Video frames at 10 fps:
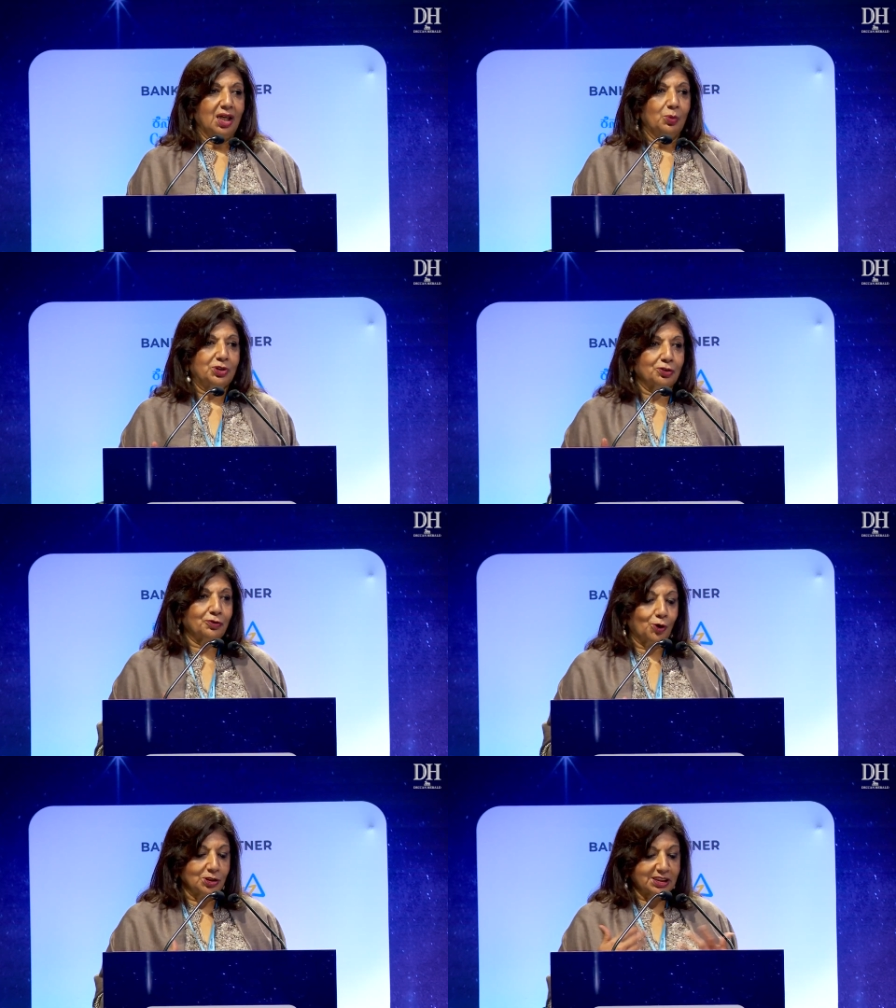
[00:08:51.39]
which of
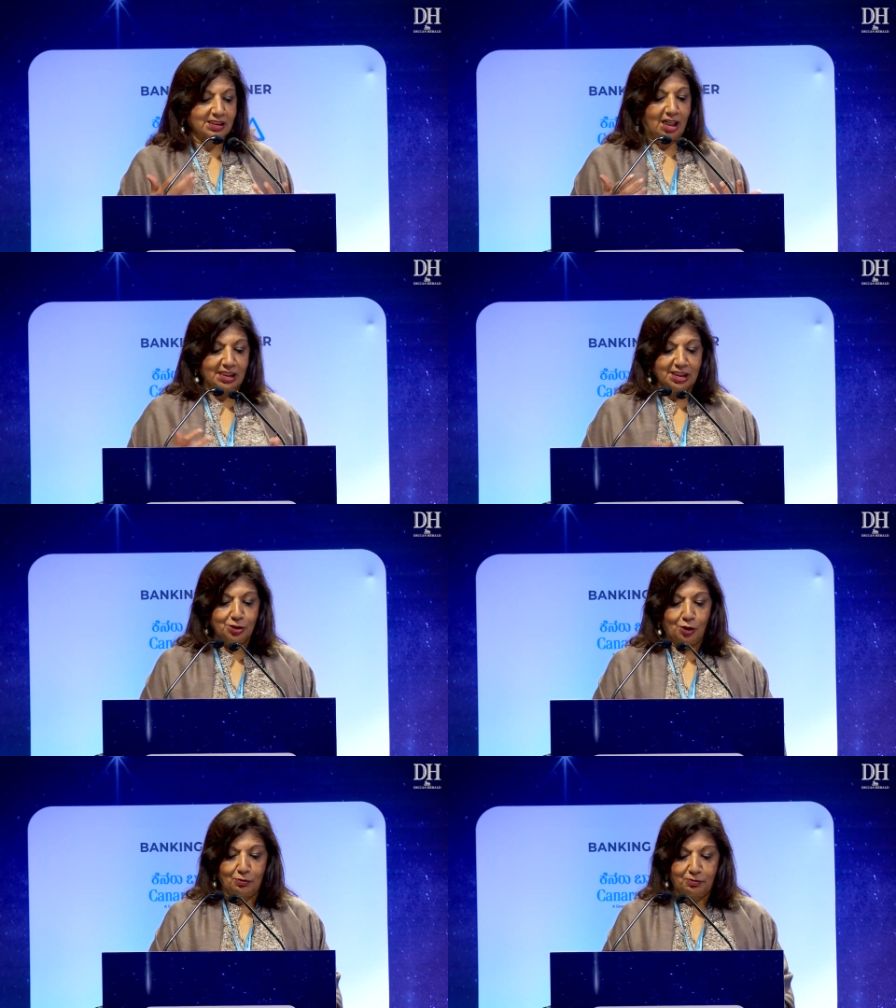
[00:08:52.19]
course started
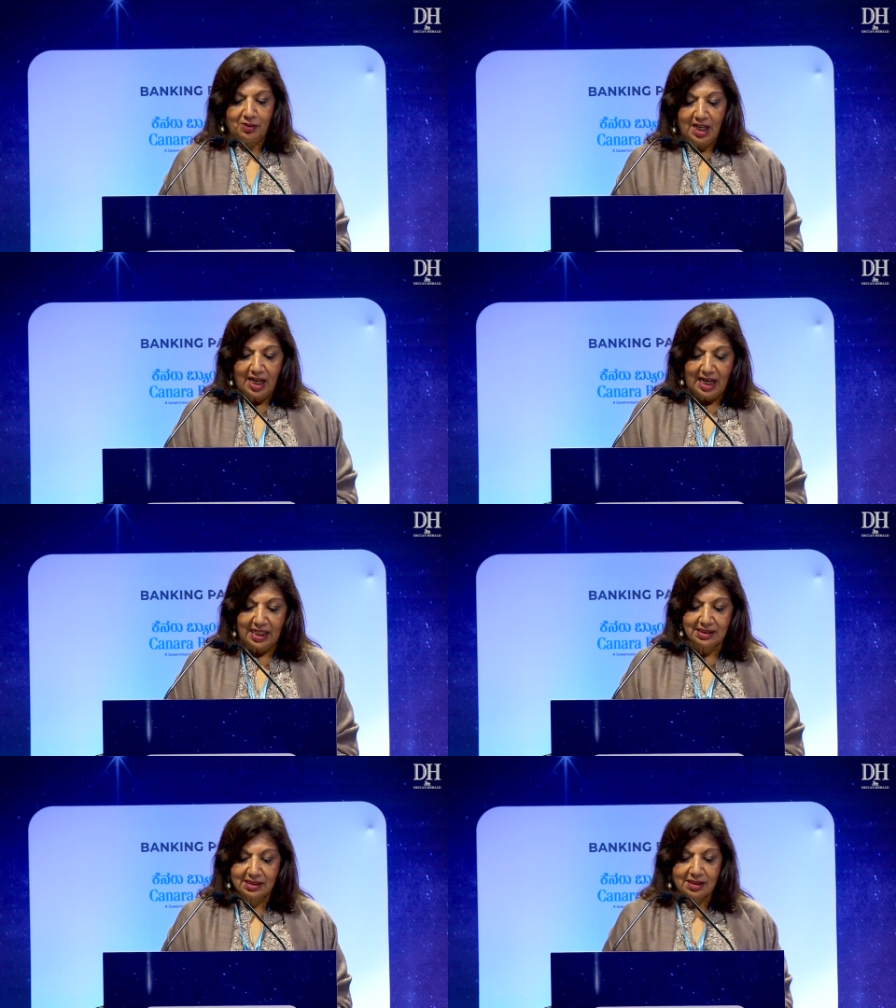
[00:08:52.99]
off
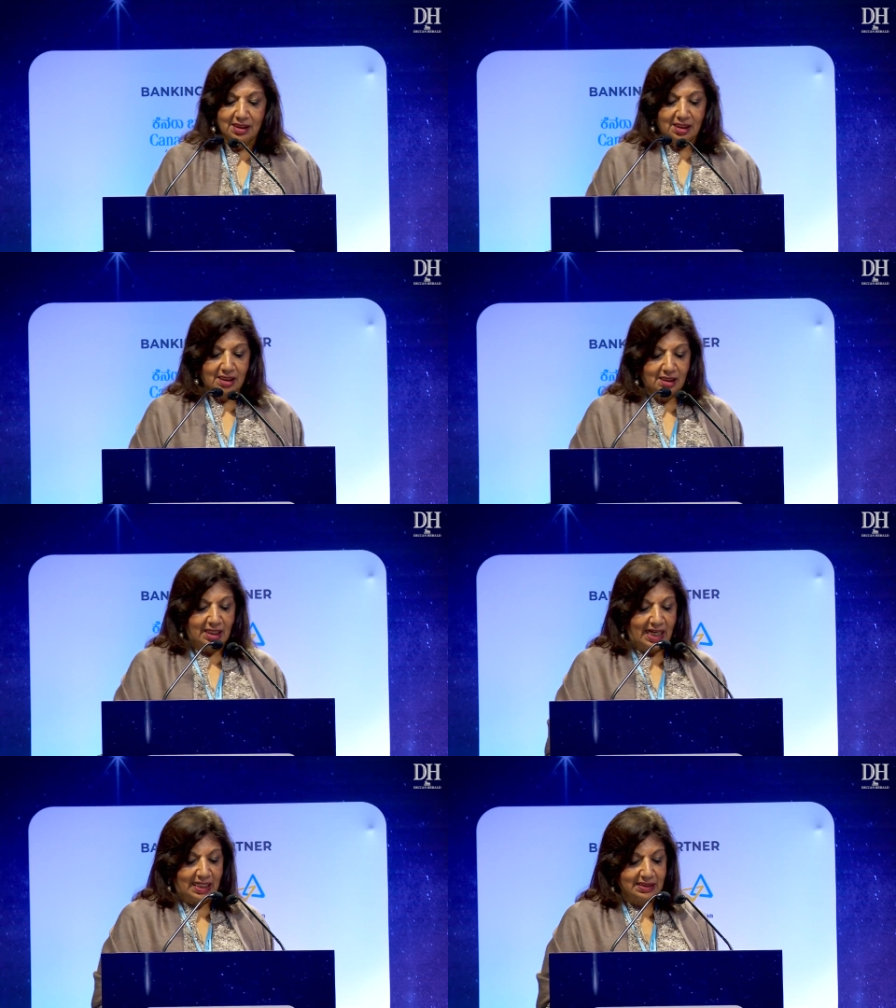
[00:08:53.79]
as
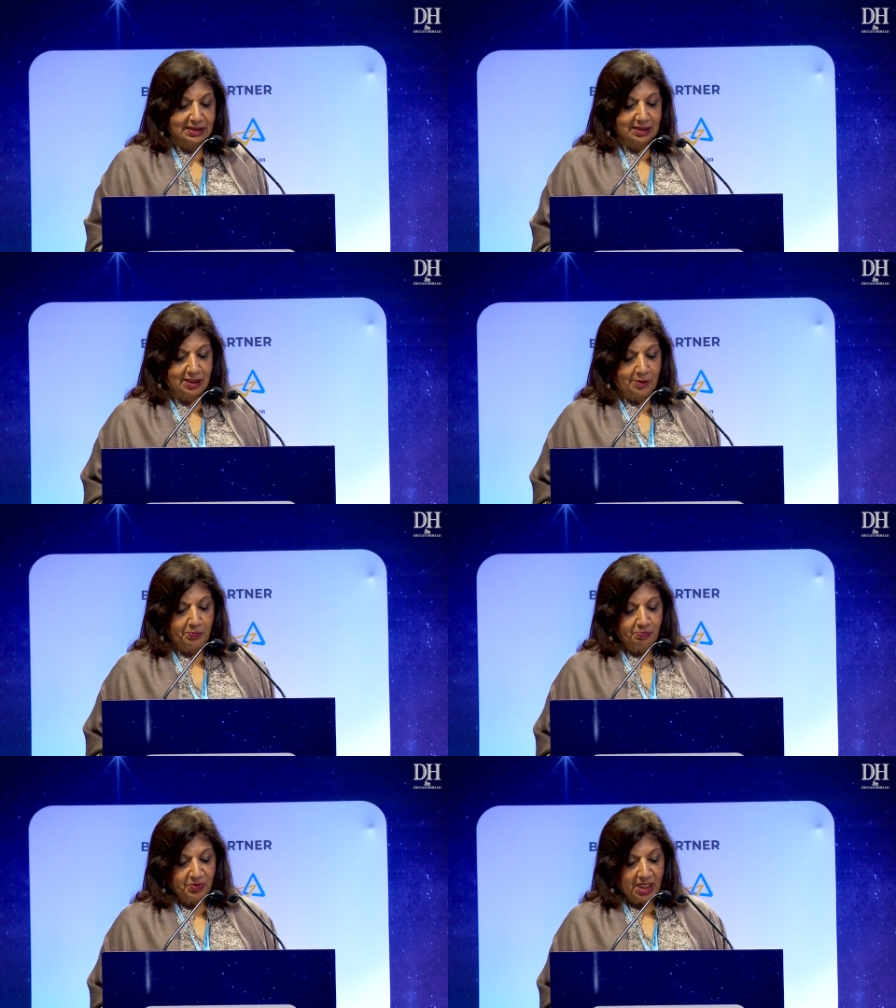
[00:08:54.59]

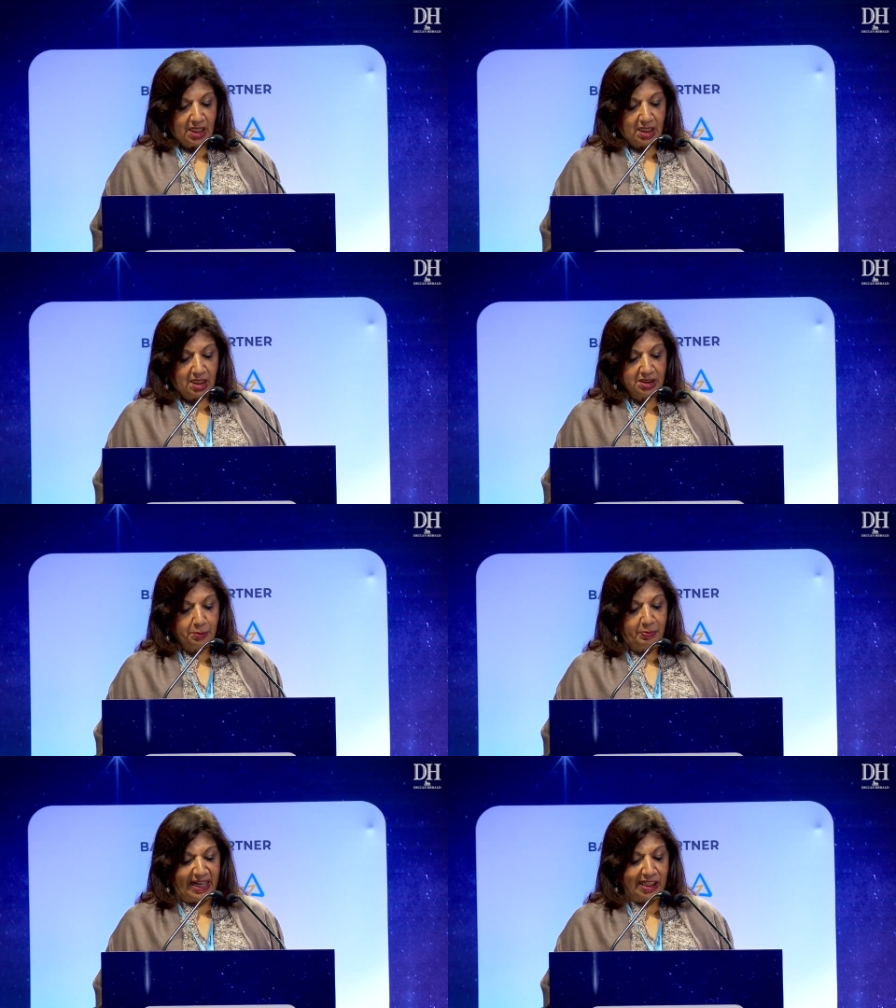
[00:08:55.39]
the
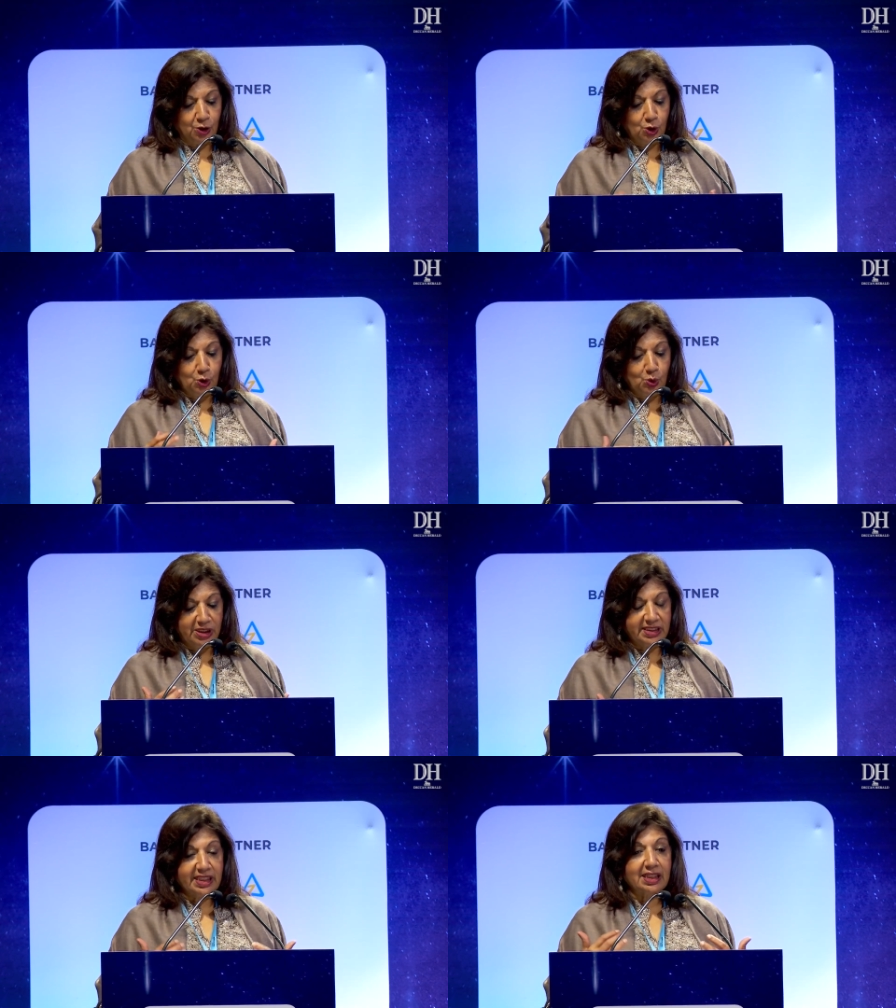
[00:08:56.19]
Bangalore
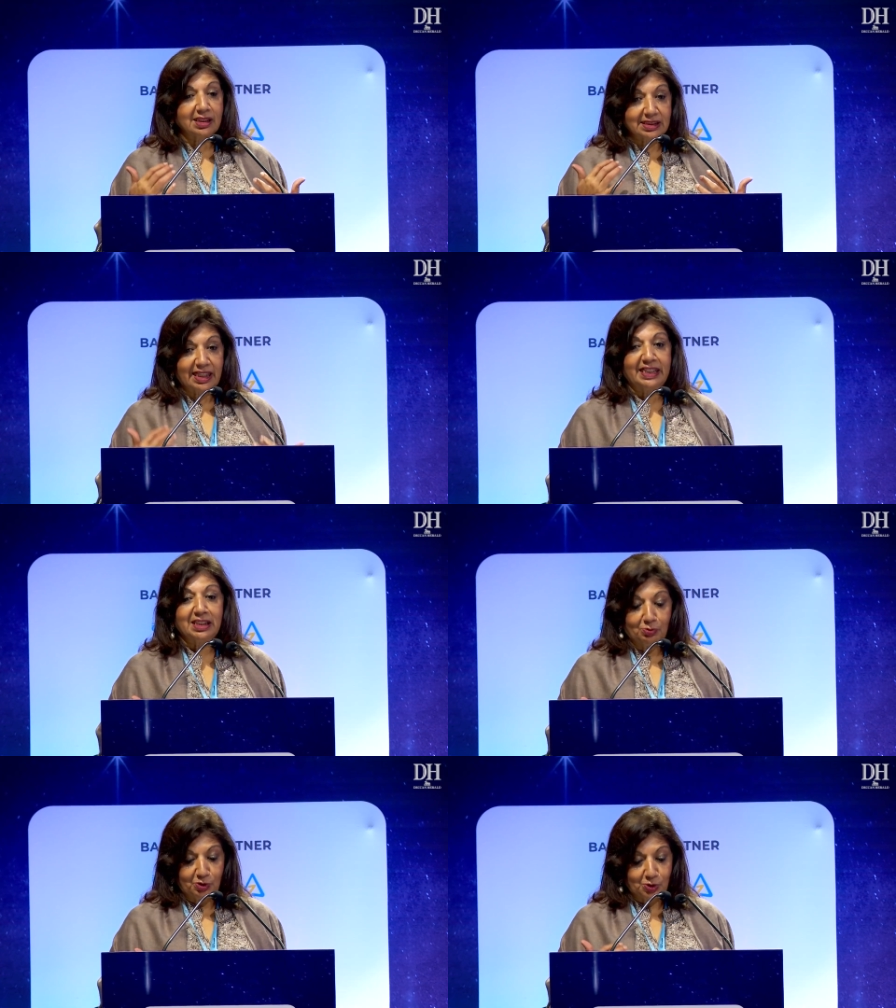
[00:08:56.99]
Lunatic
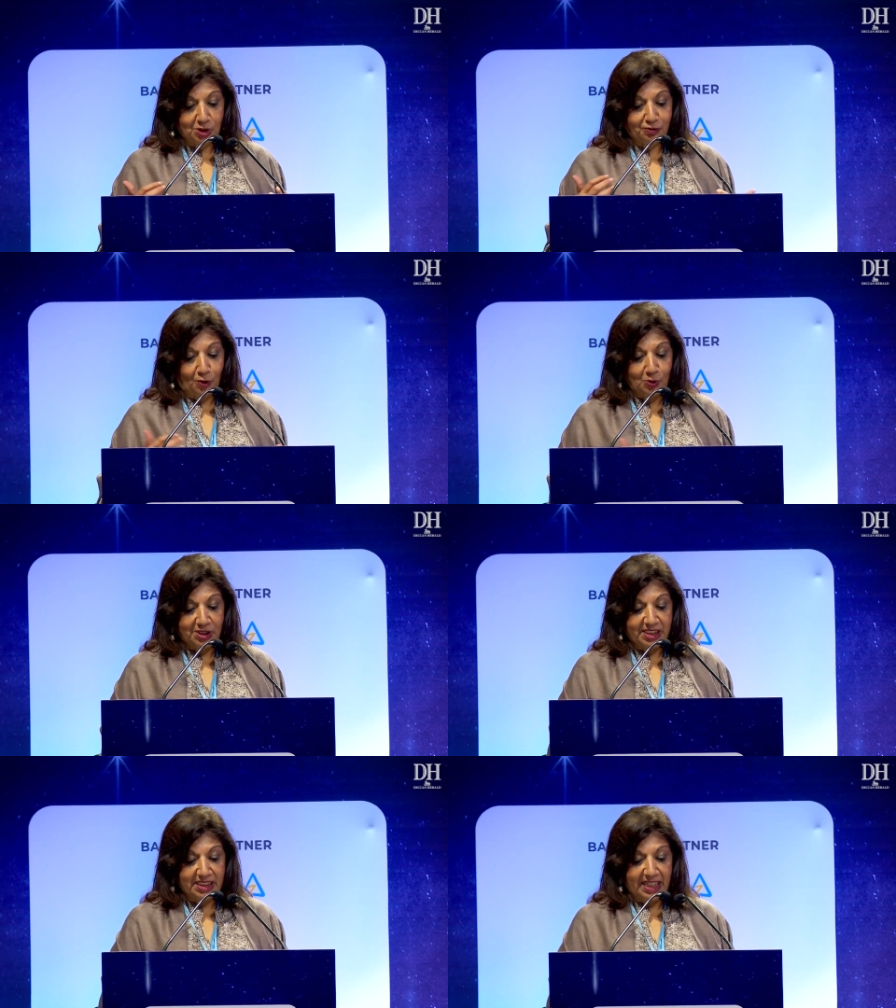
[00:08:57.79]
Asylum, which was
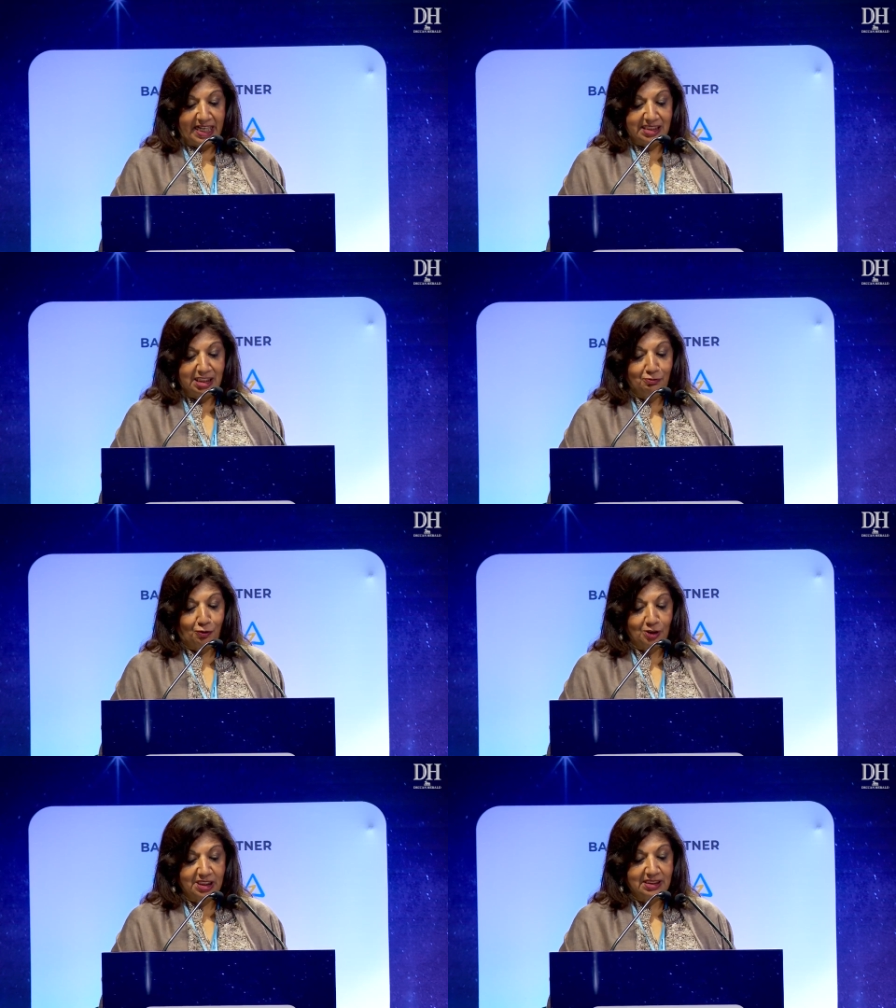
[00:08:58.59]
founded in
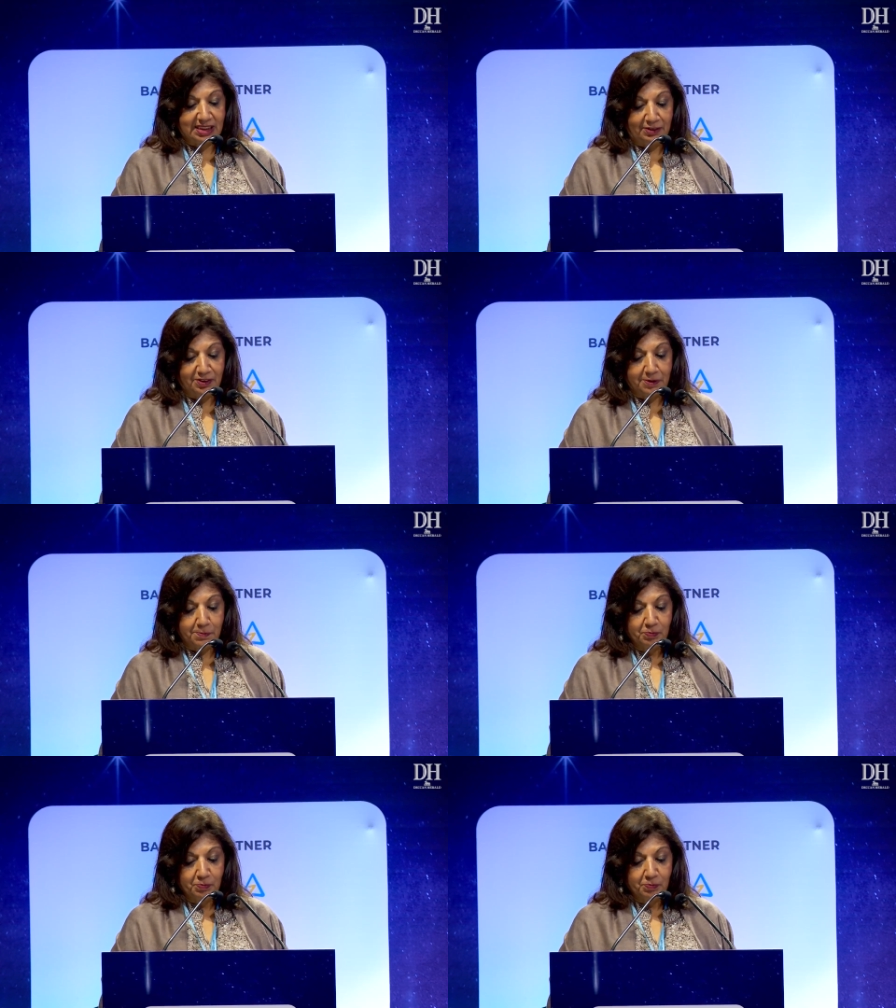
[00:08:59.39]
1847